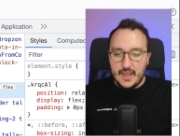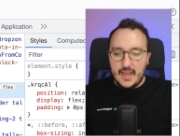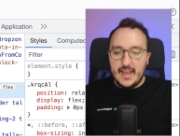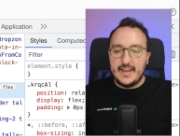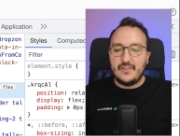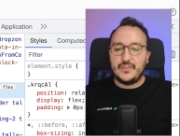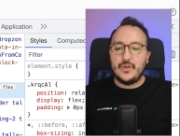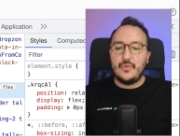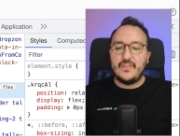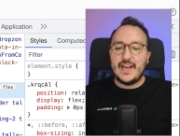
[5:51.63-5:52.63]
And
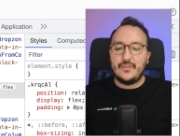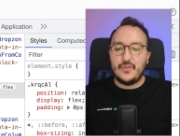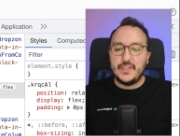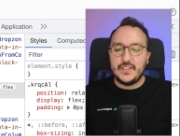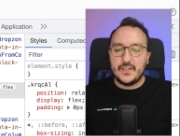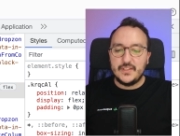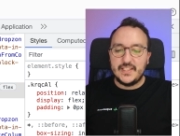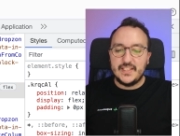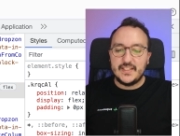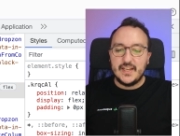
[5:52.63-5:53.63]
after we got, for
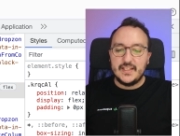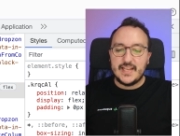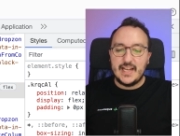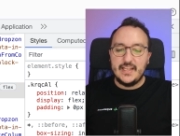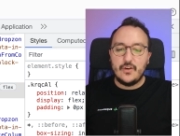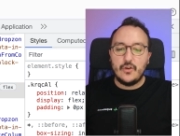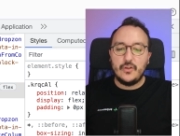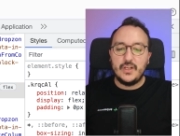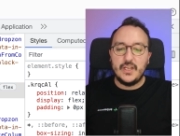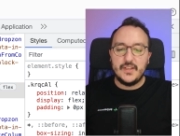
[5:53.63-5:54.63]
instance, this tally
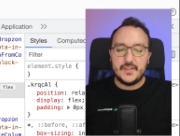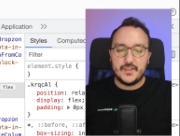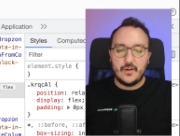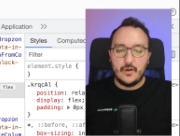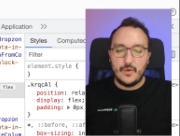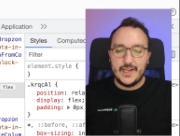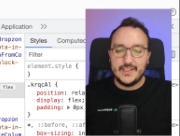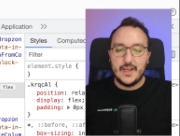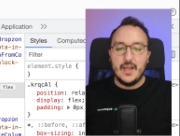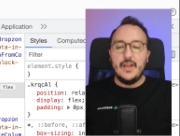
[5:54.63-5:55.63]
column list, all
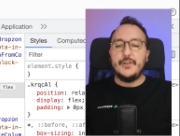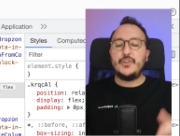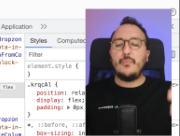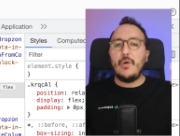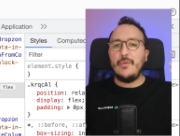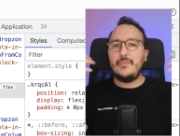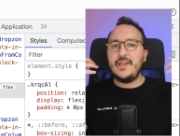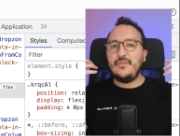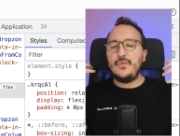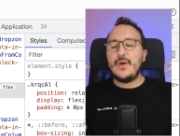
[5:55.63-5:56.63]
right? So
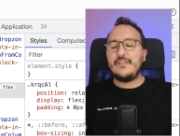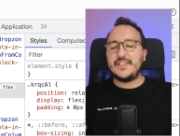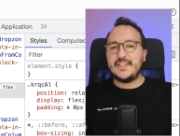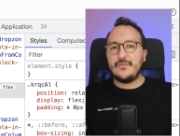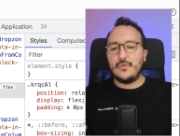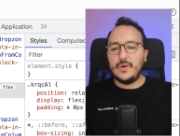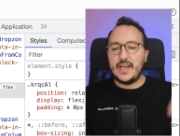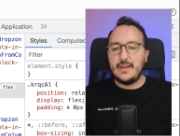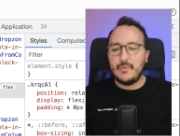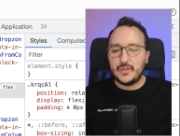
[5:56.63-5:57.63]
probably if you have several
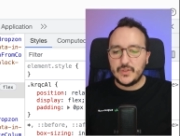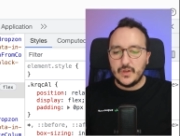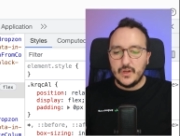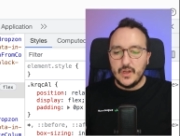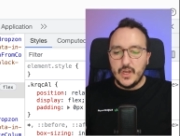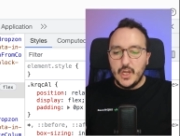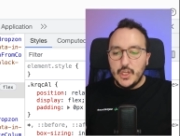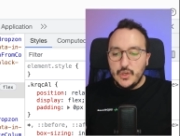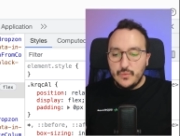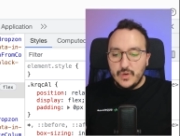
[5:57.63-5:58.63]
elements,
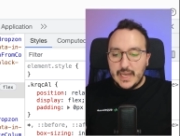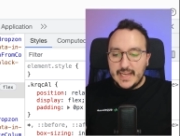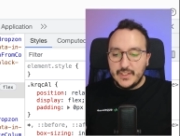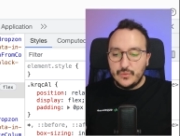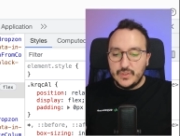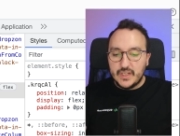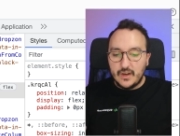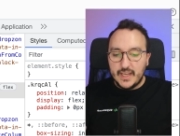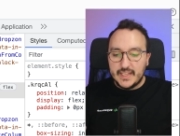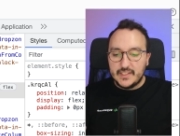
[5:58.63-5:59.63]
you would like to
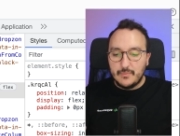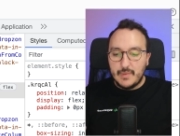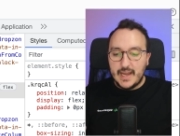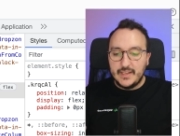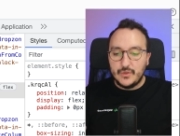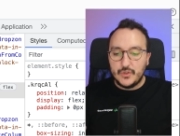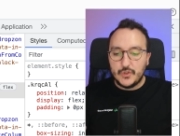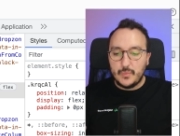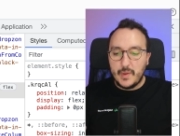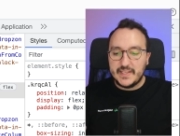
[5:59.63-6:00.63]
target by the
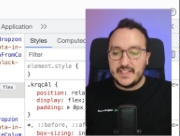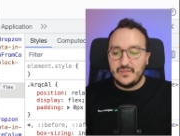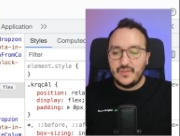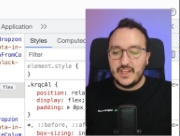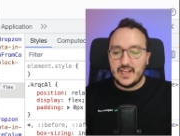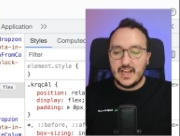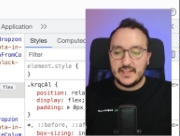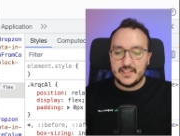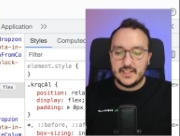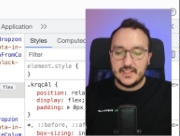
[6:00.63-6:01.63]
specific
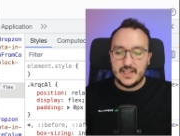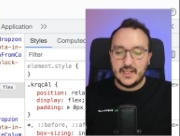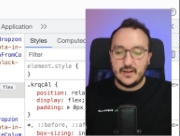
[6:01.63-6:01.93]
classes that are